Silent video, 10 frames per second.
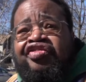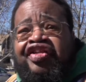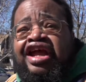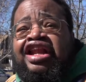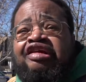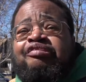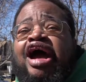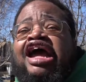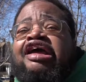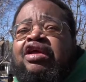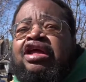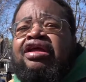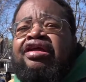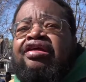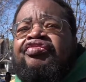standing by me,
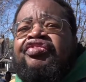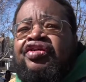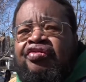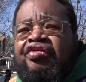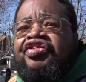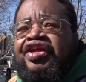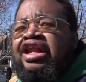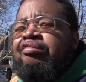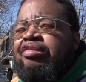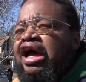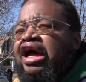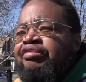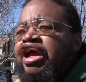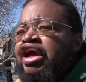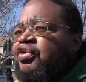you know, and standing
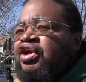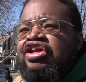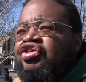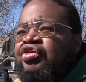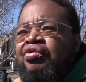behind me. I really do.